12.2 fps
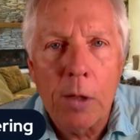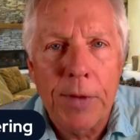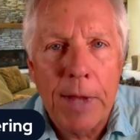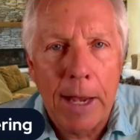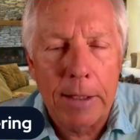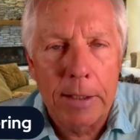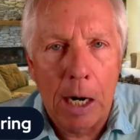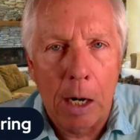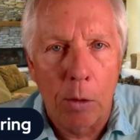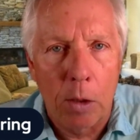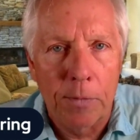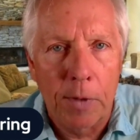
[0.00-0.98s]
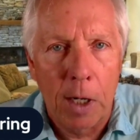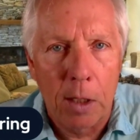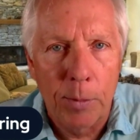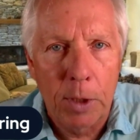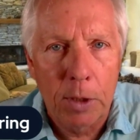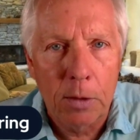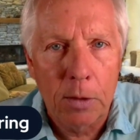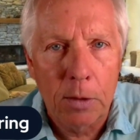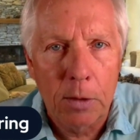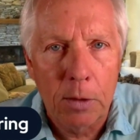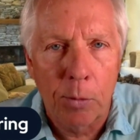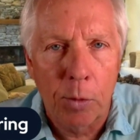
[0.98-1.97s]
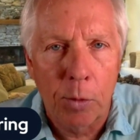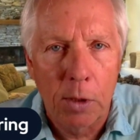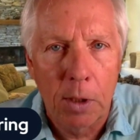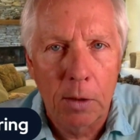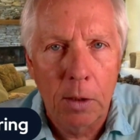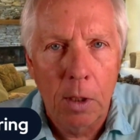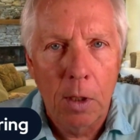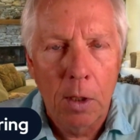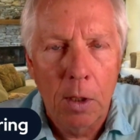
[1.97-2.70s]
of that in our environment that we're living in.